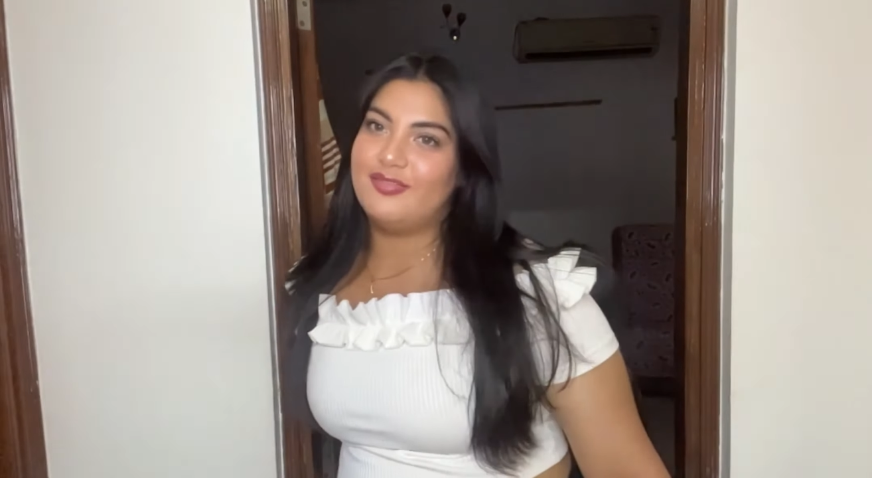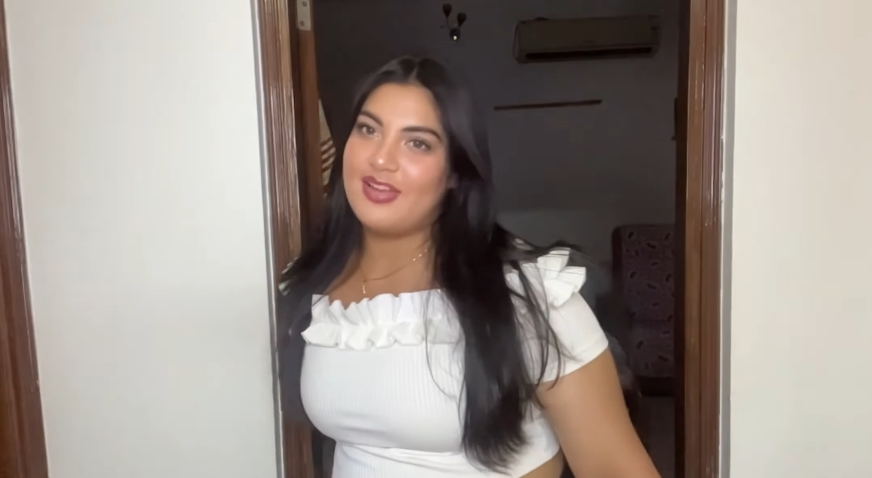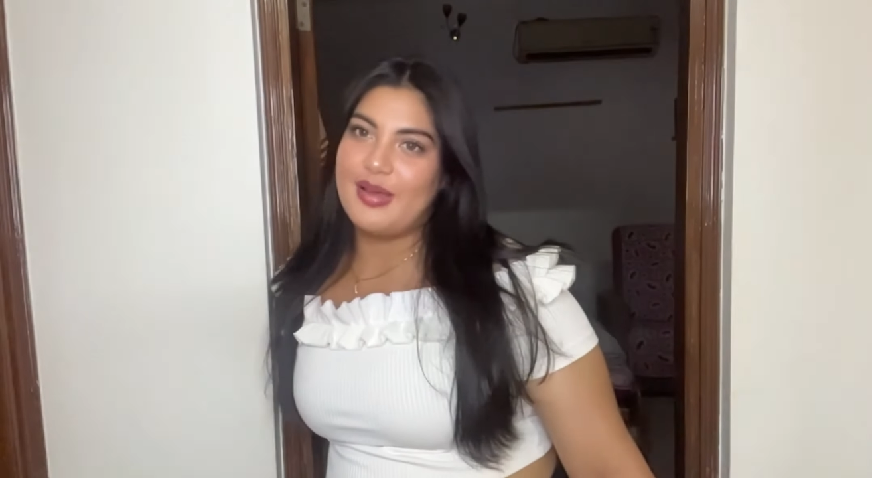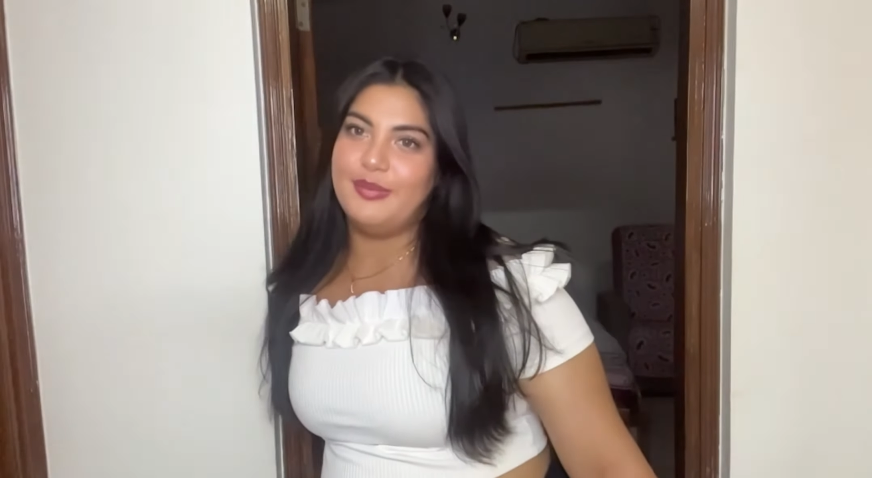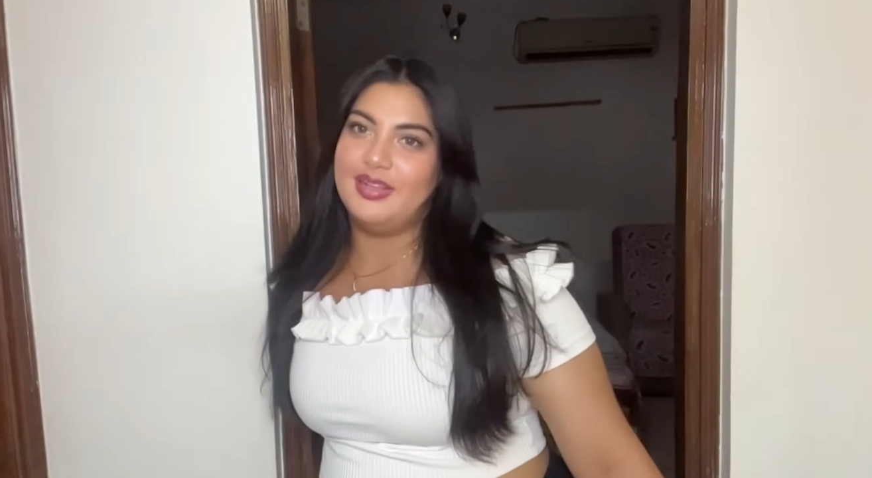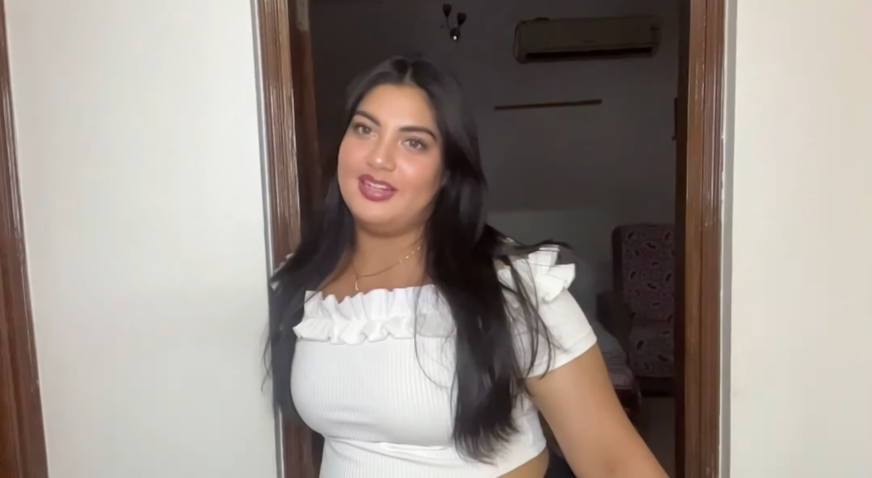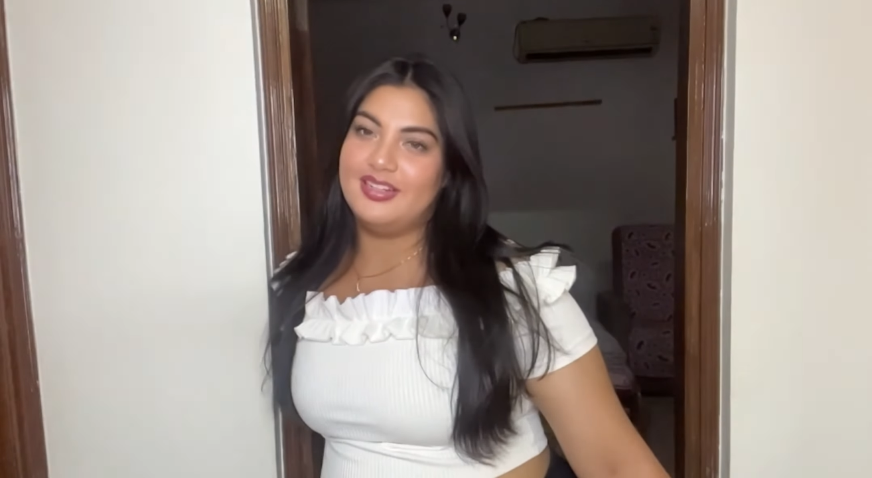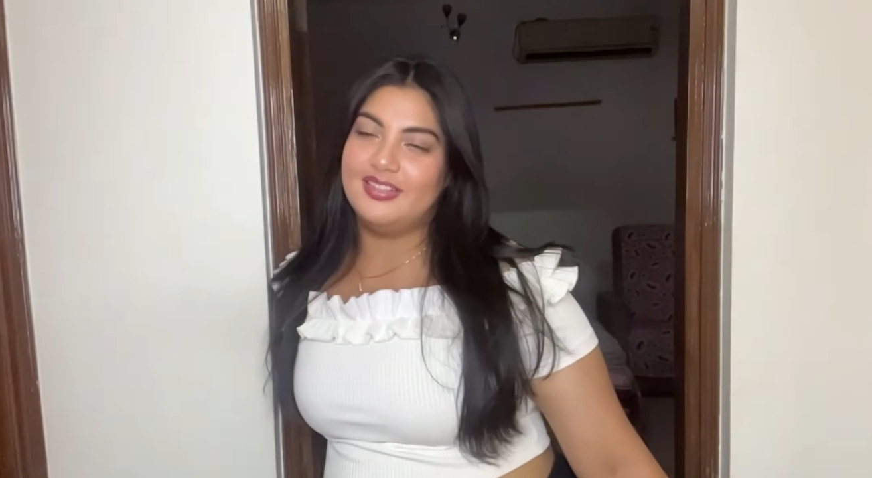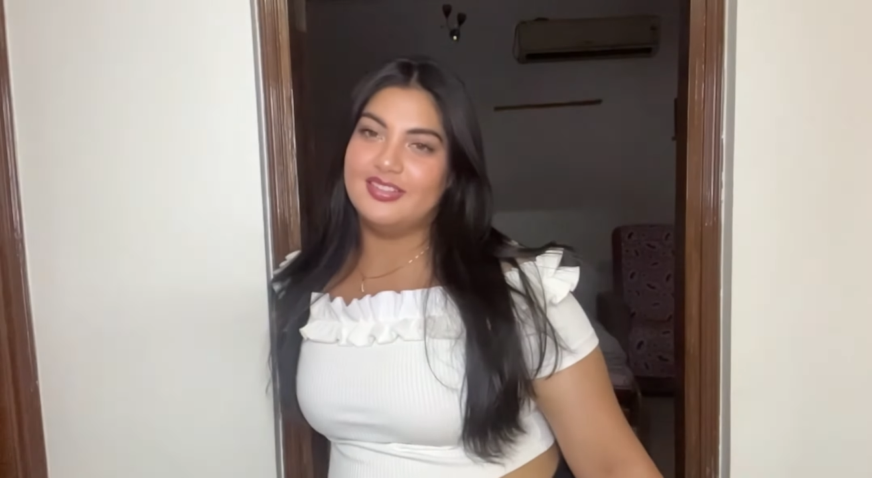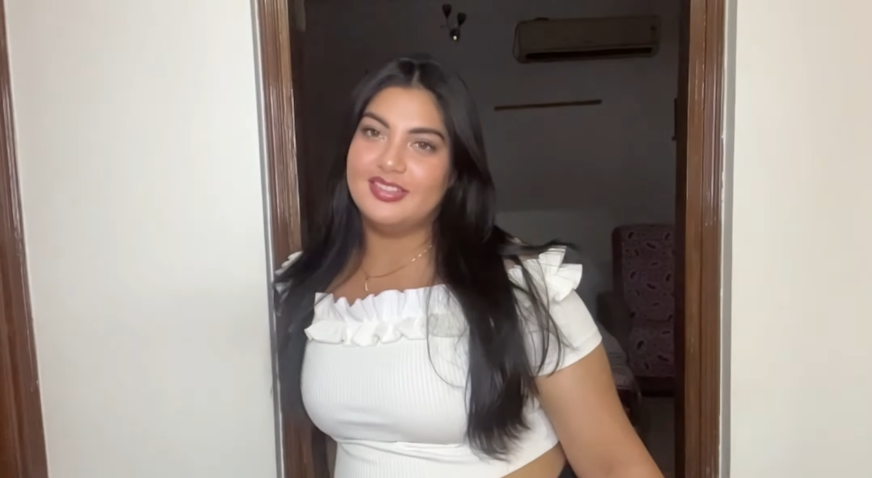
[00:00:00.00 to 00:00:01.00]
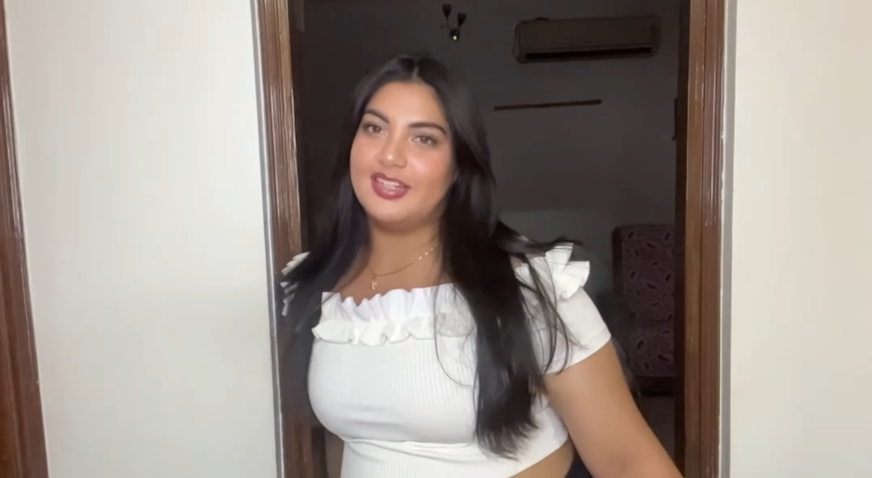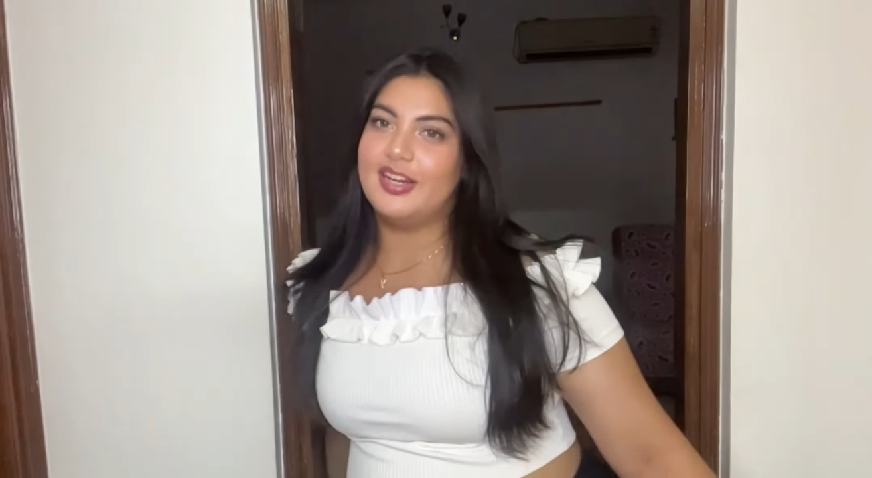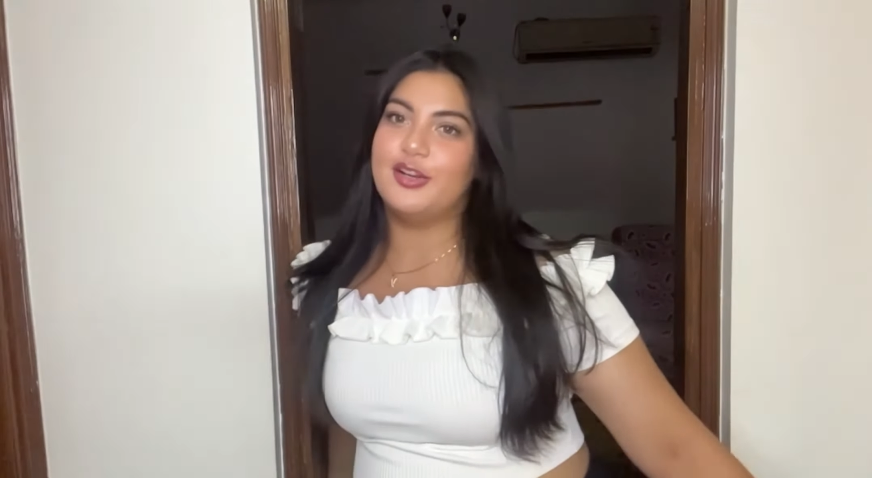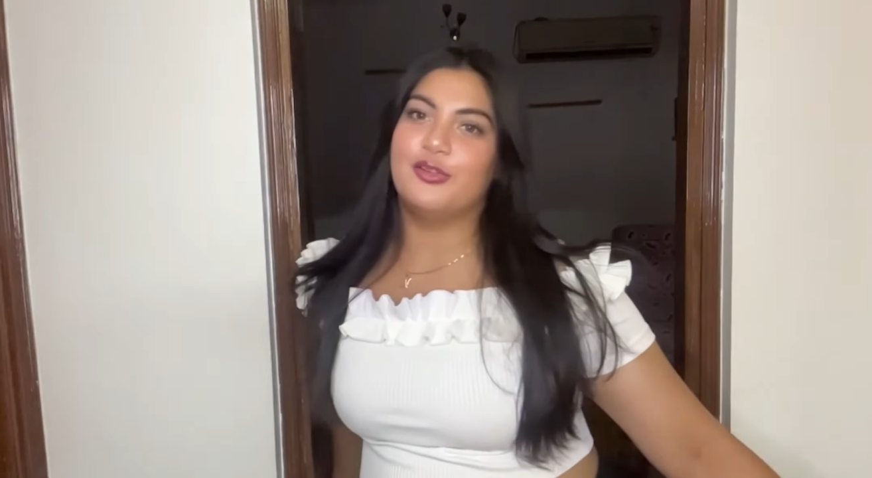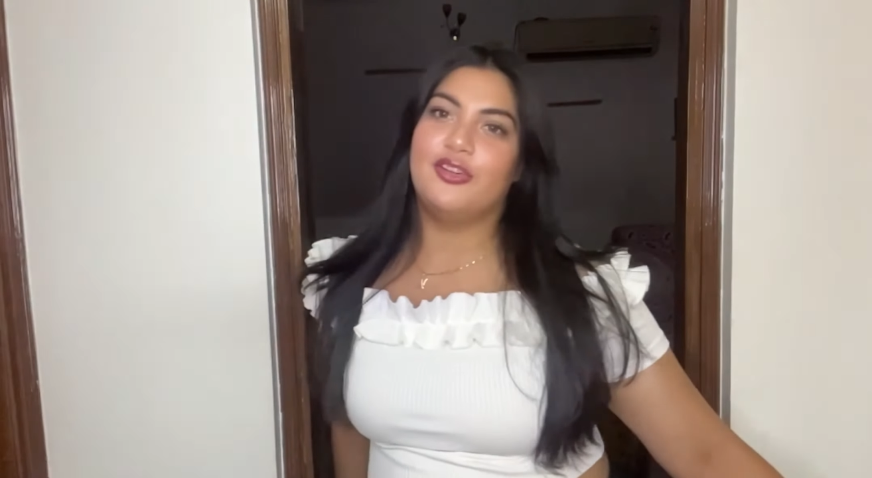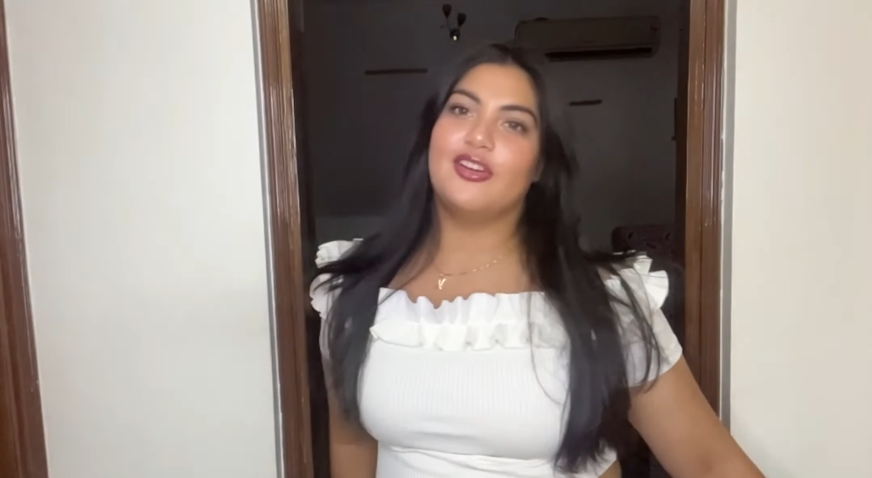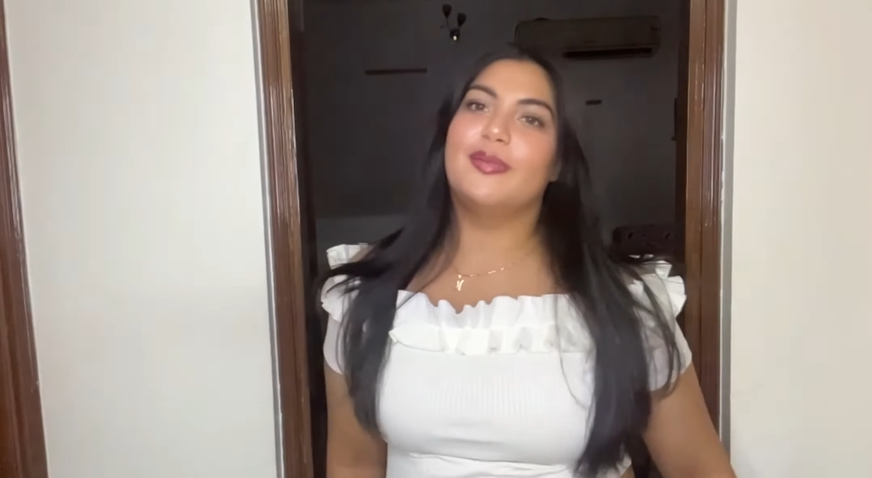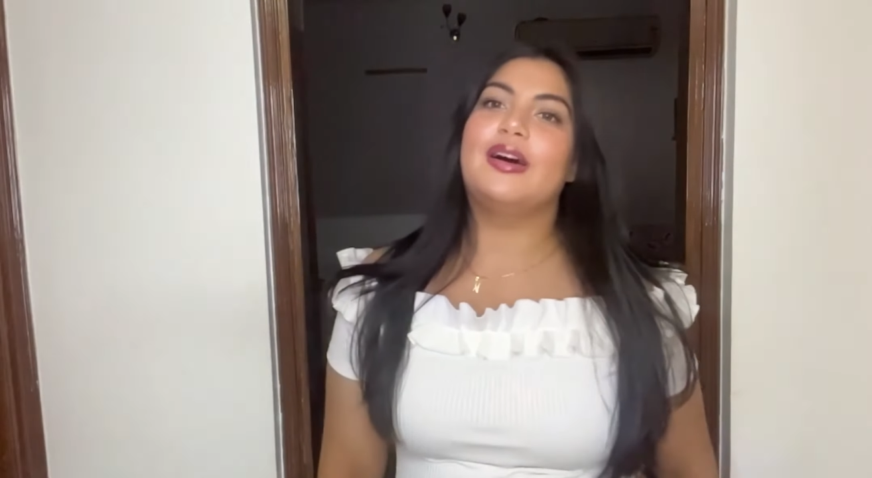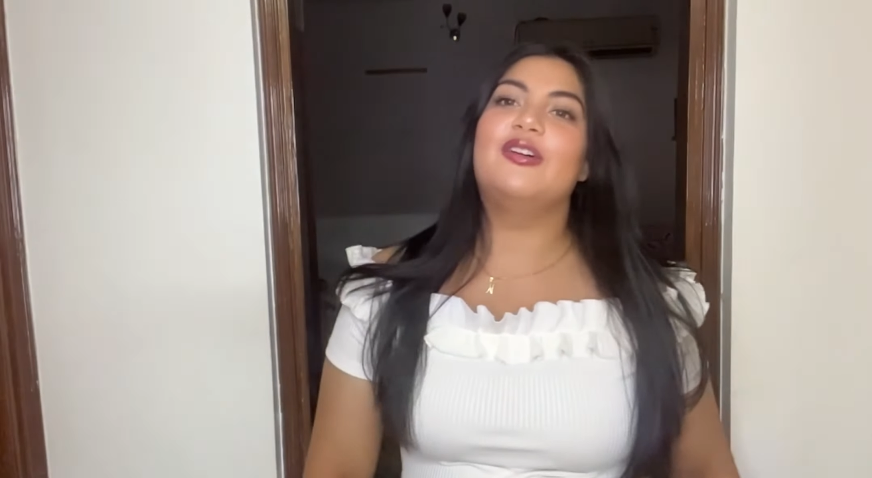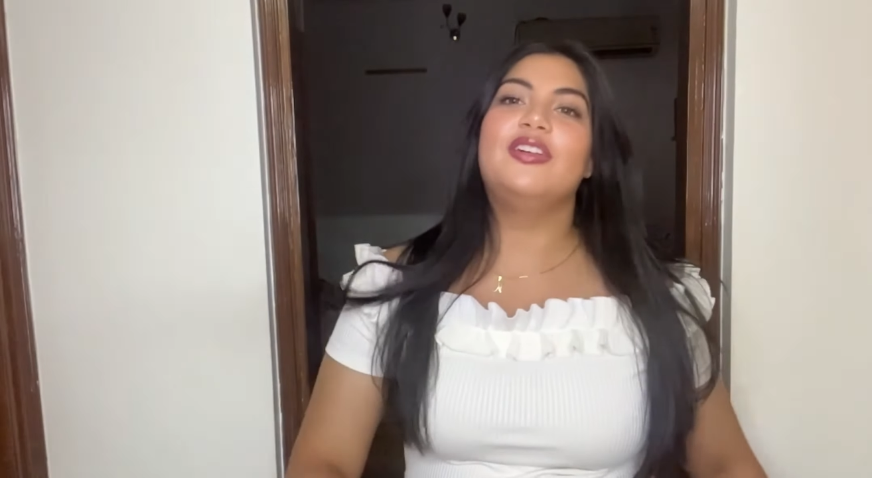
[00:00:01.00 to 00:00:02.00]
family dinner that I told you
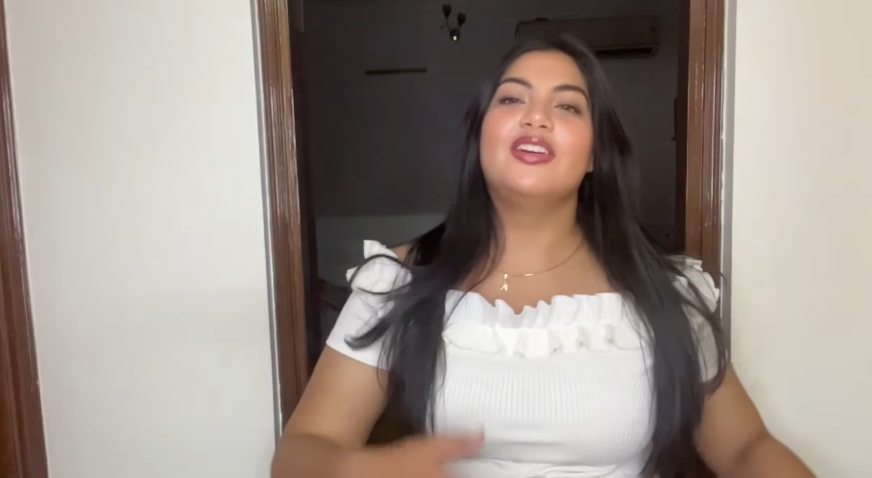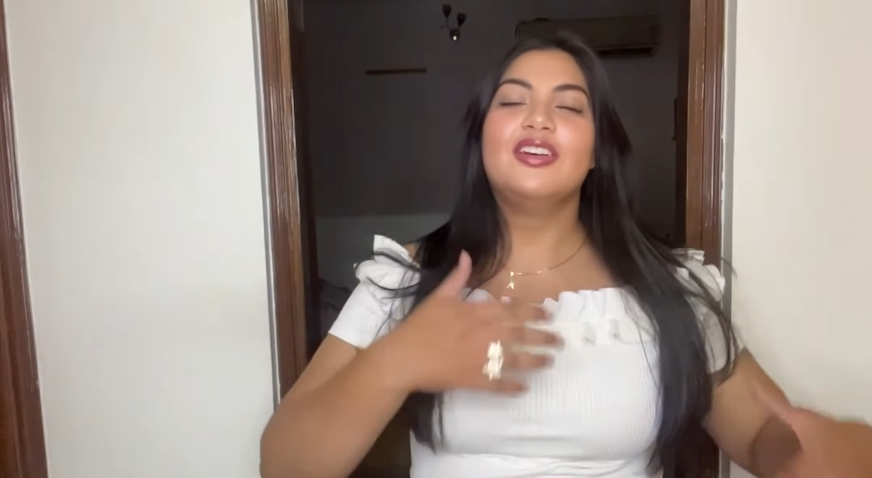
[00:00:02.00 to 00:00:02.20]
about.